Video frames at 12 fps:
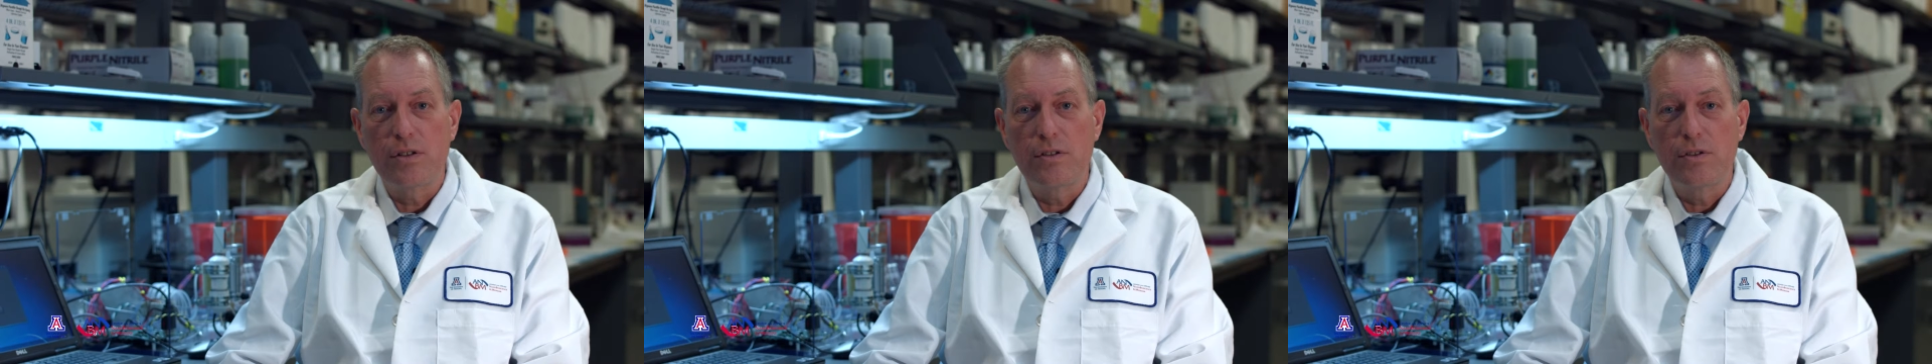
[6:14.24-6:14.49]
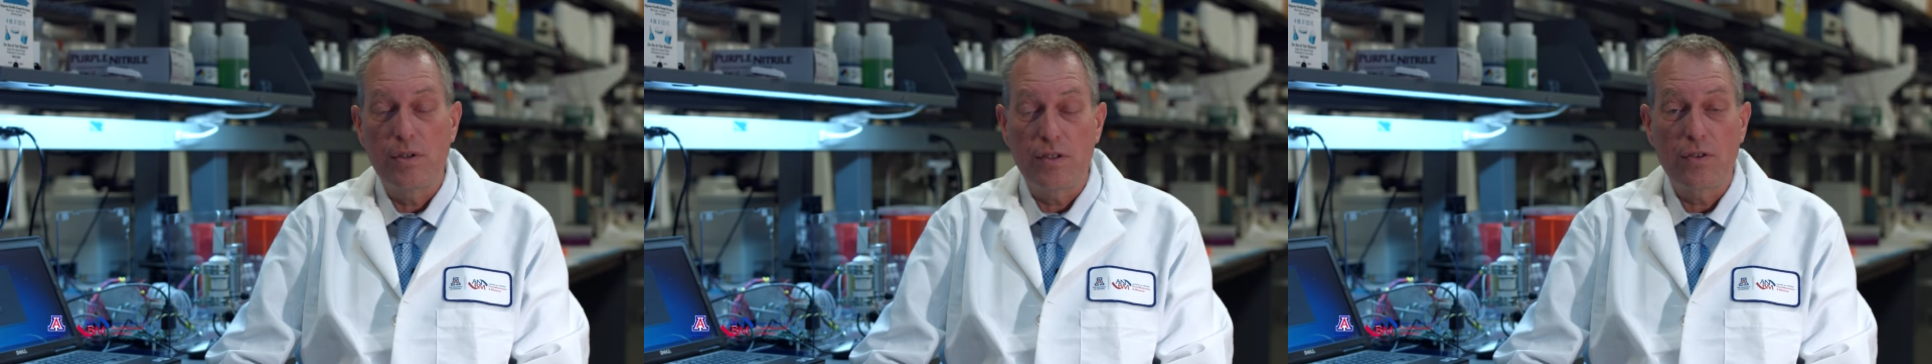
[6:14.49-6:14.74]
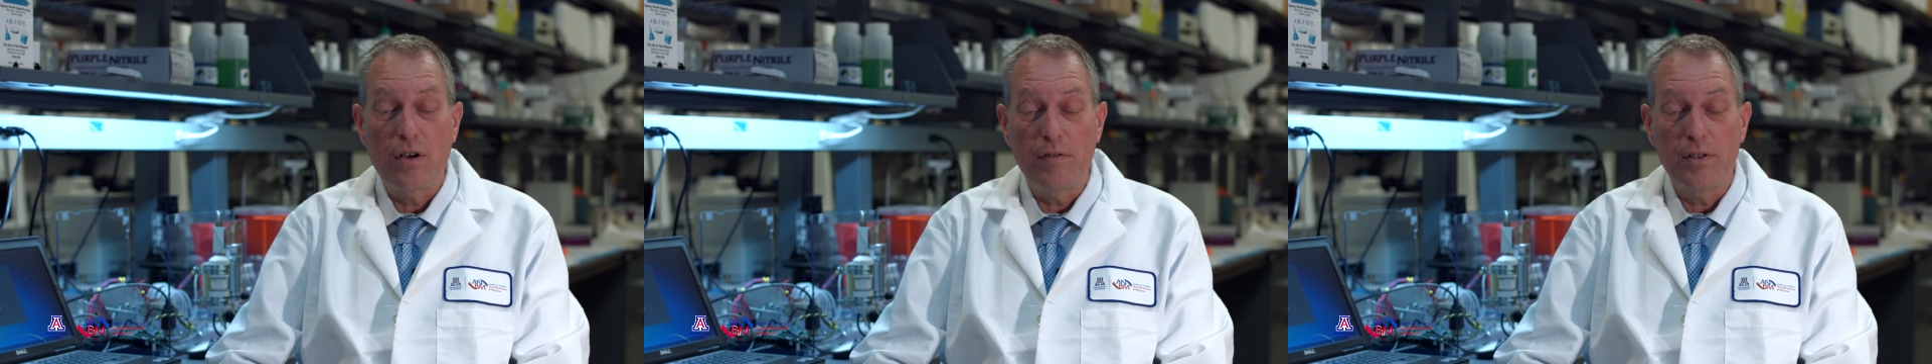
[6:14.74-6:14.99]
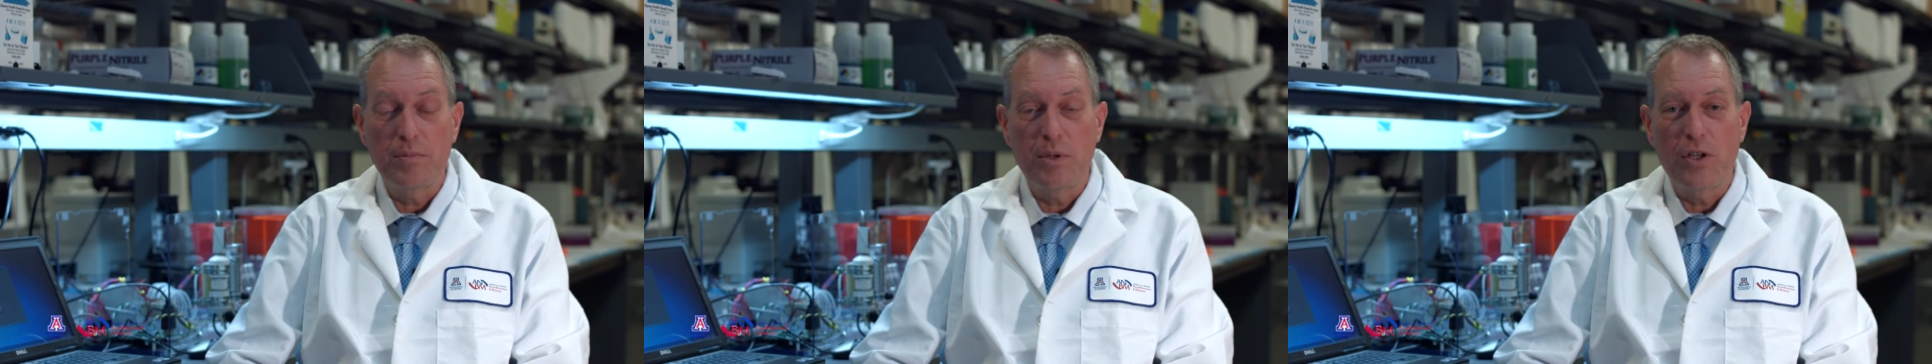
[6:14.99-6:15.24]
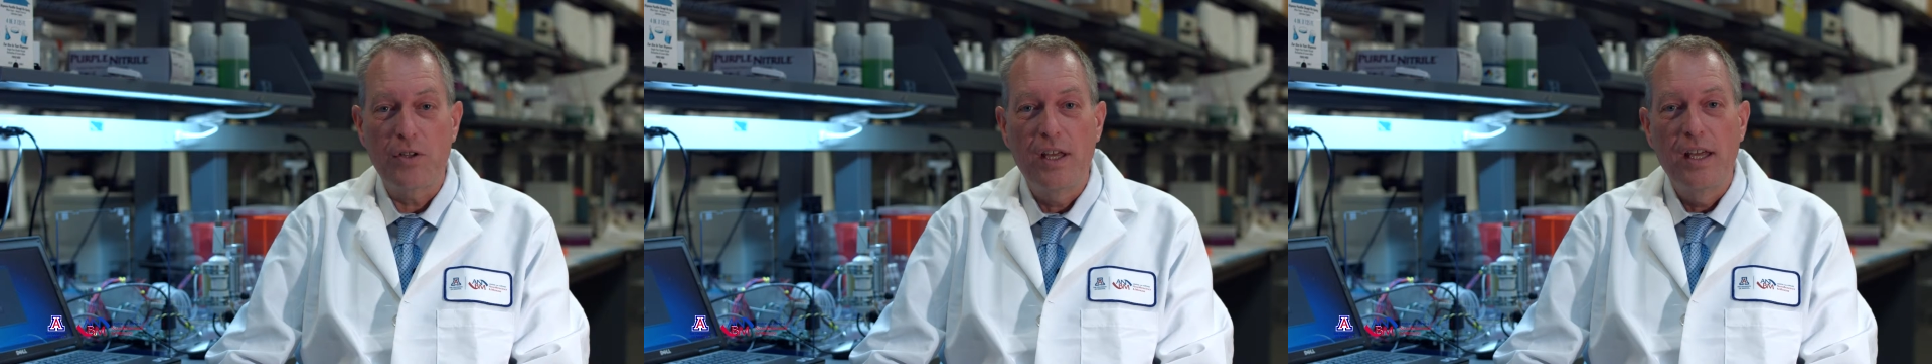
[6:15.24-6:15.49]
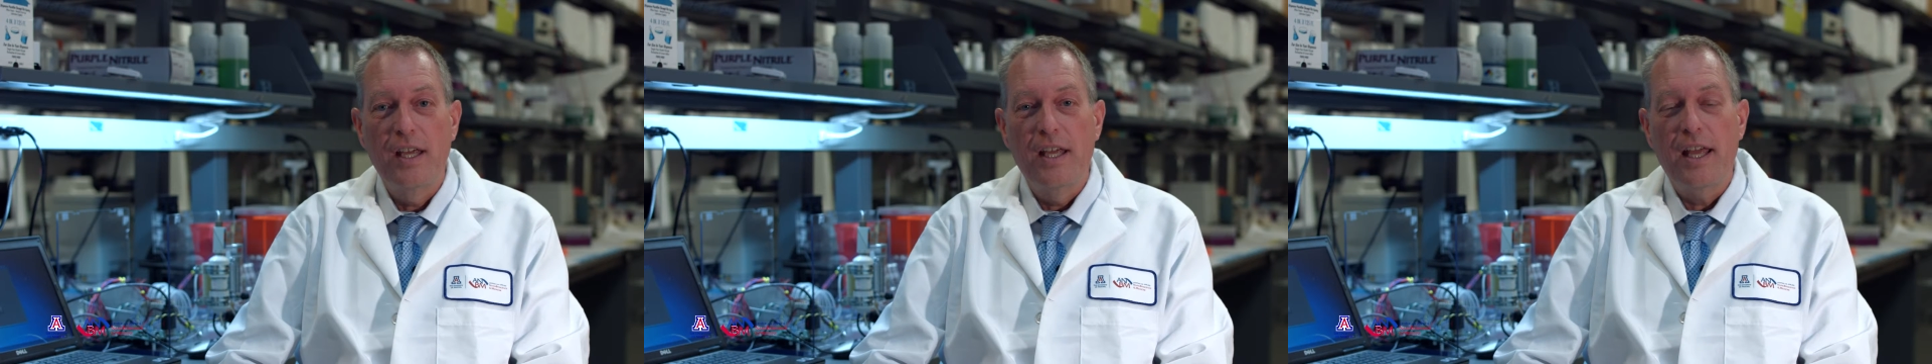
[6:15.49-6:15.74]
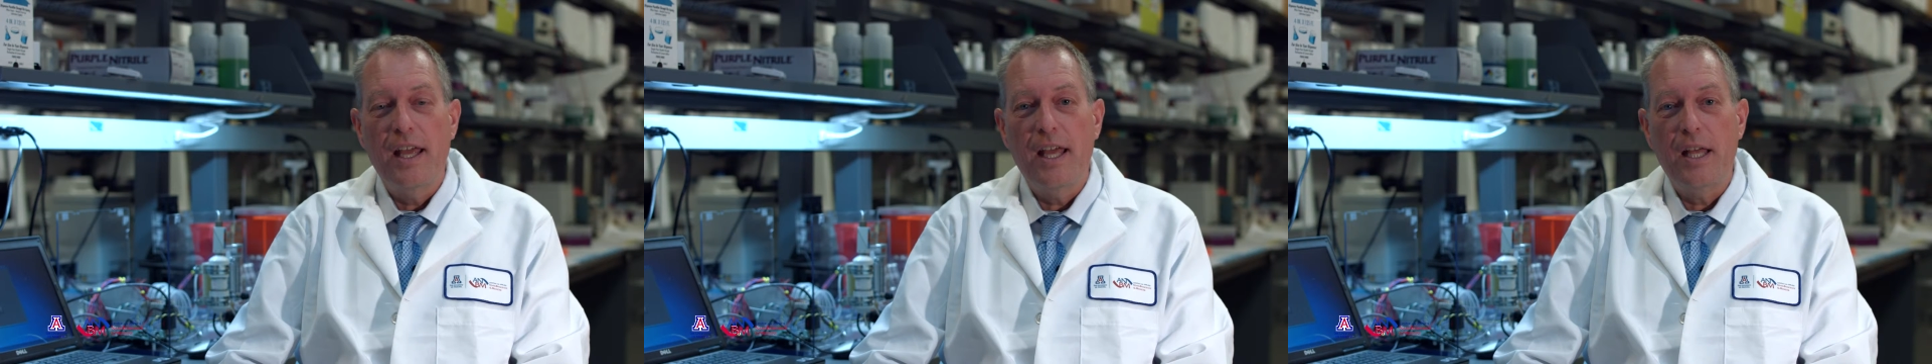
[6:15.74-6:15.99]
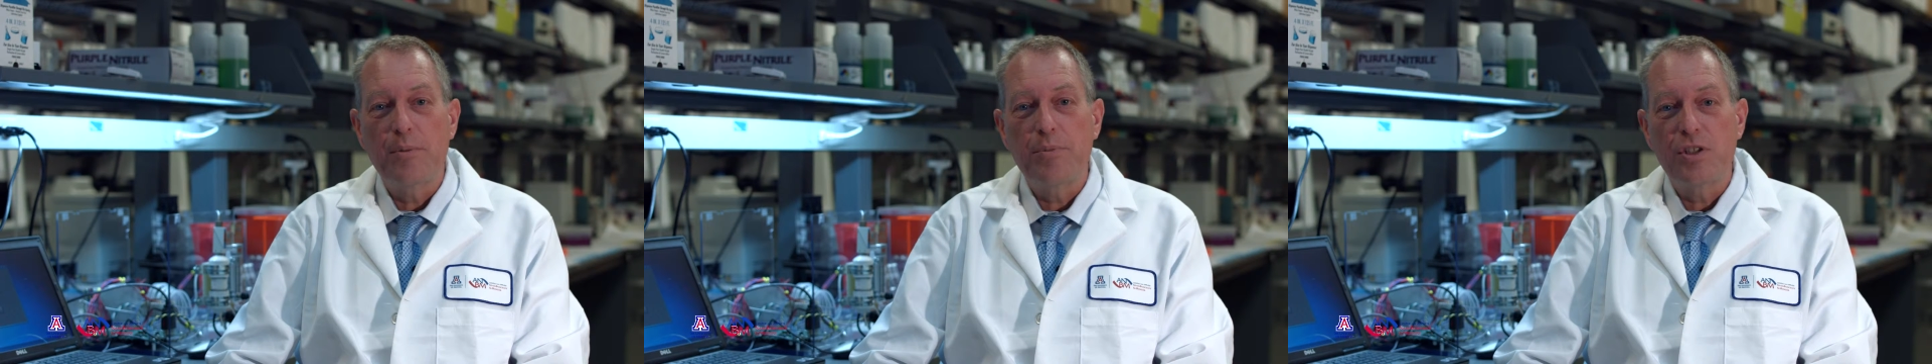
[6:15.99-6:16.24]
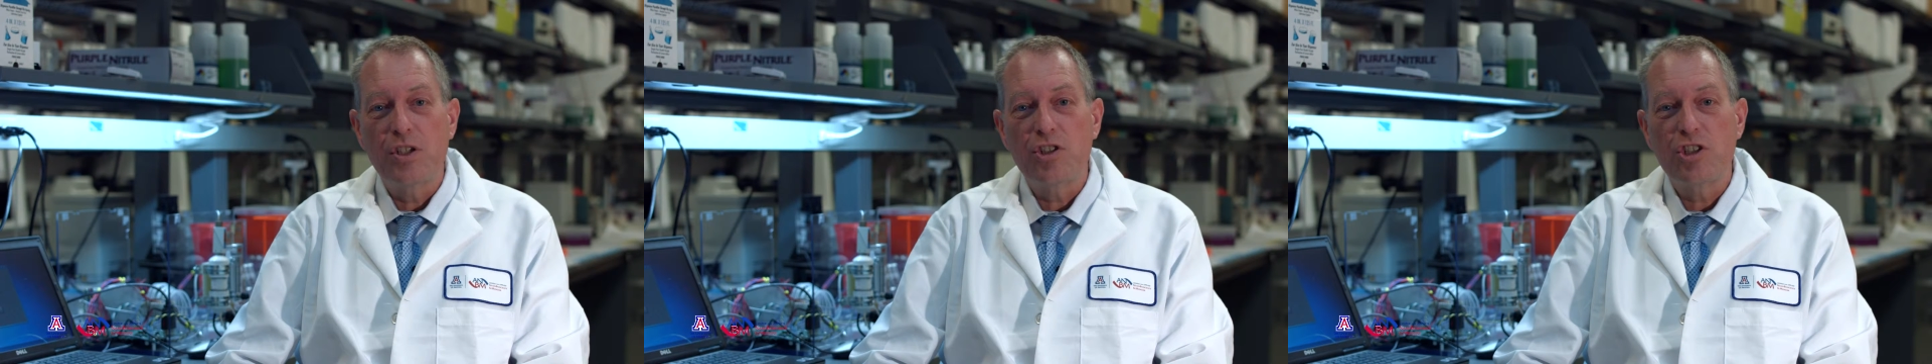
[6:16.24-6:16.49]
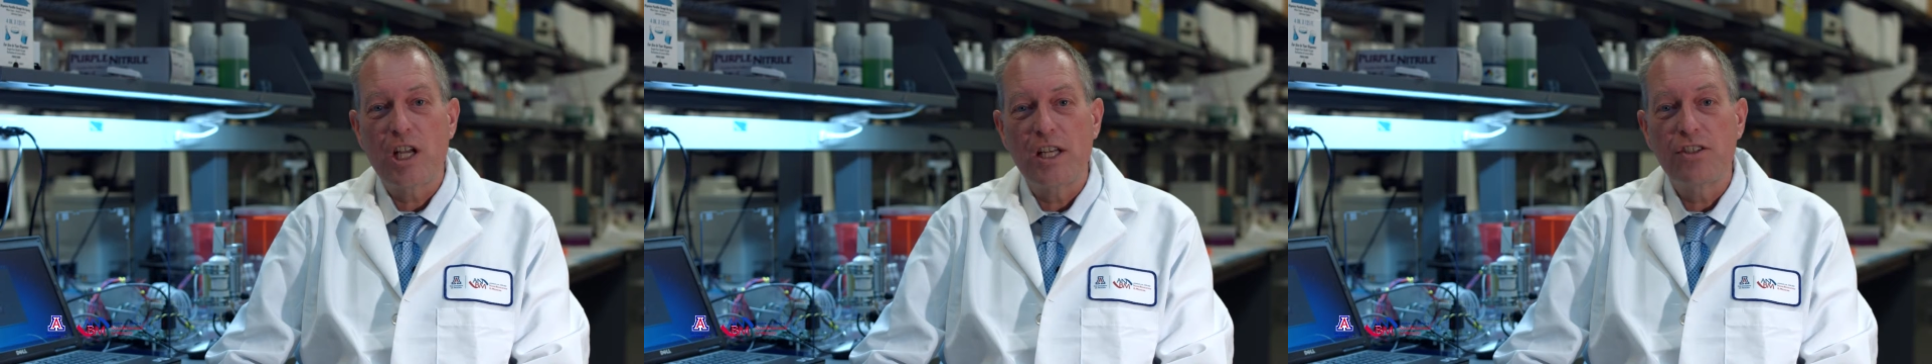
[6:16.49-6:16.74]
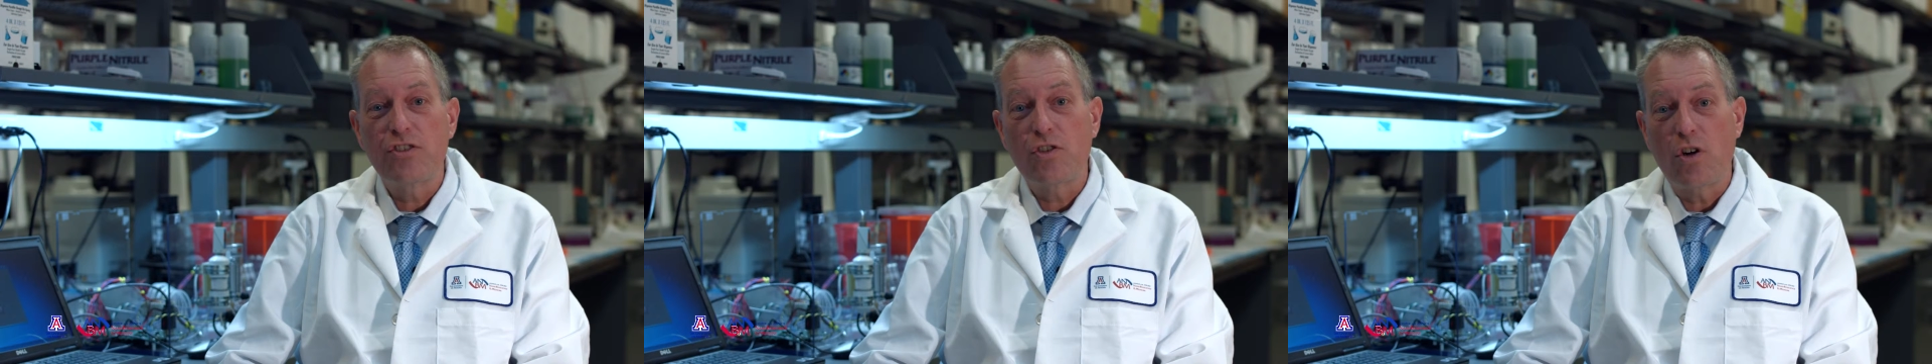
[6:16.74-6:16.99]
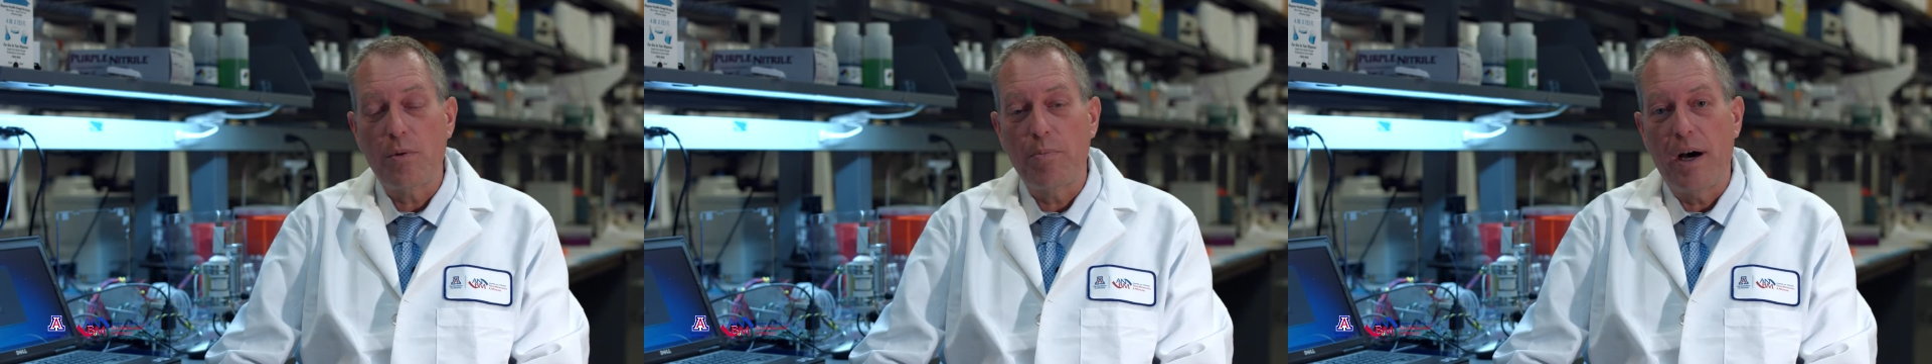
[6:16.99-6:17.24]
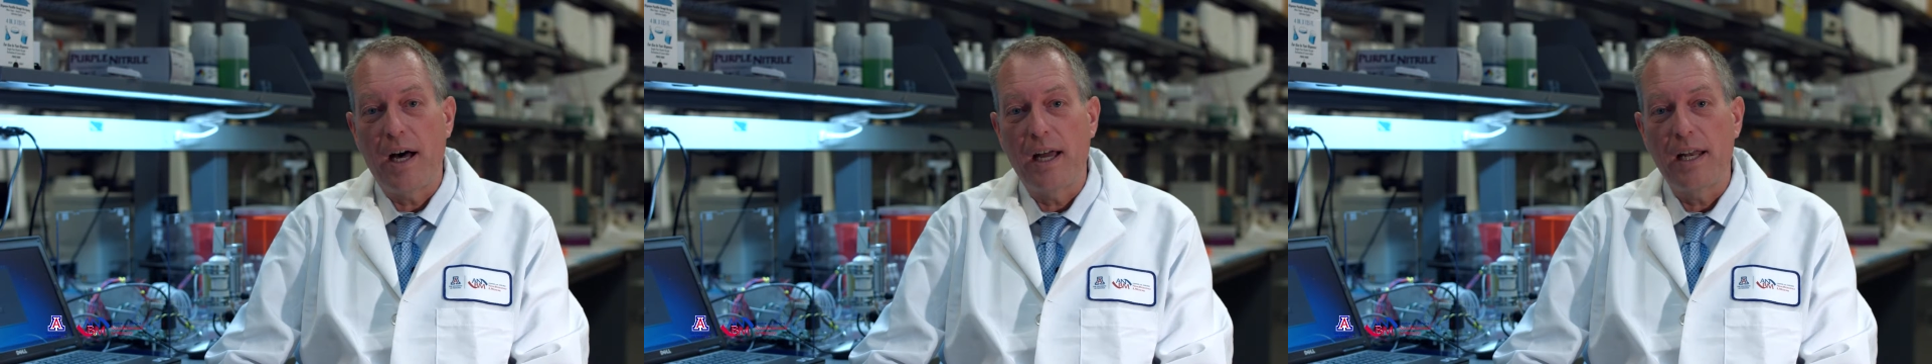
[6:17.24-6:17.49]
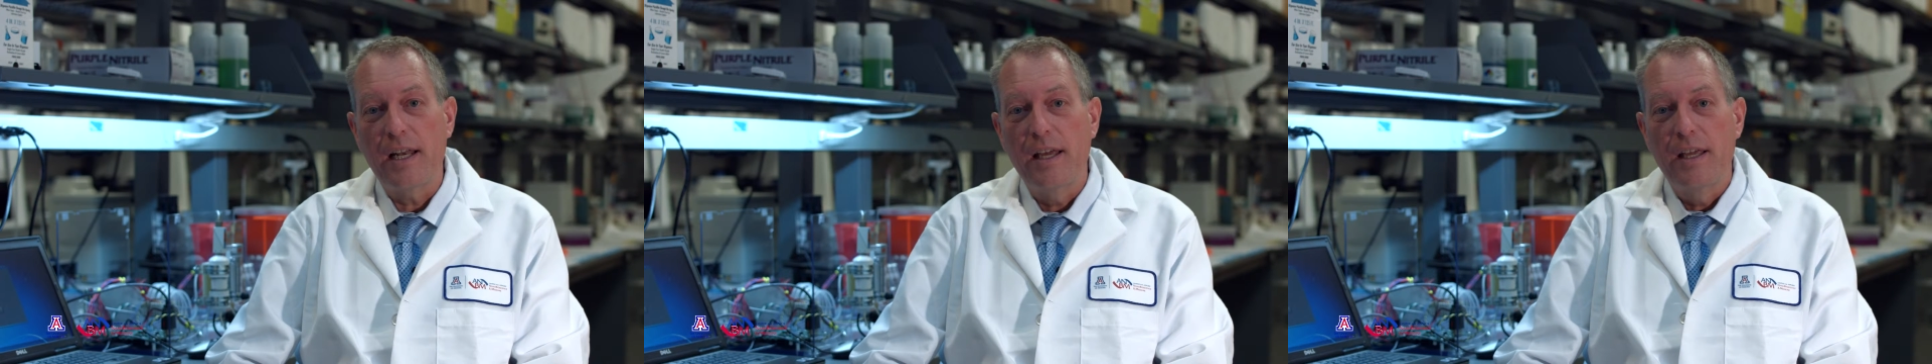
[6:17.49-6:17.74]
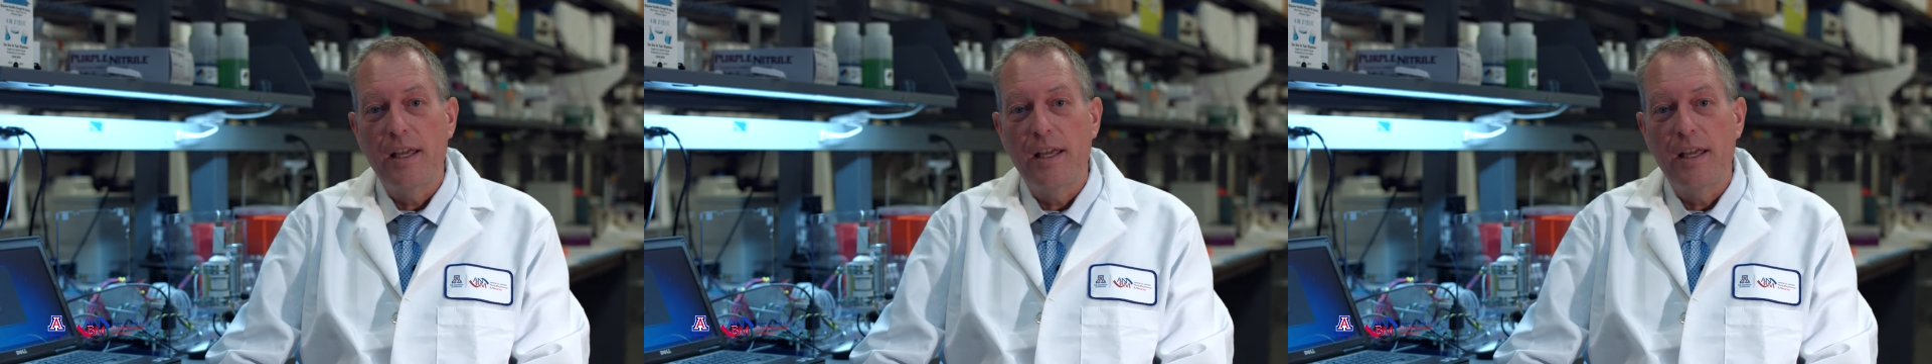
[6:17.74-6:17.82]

US government and potentially stockpile.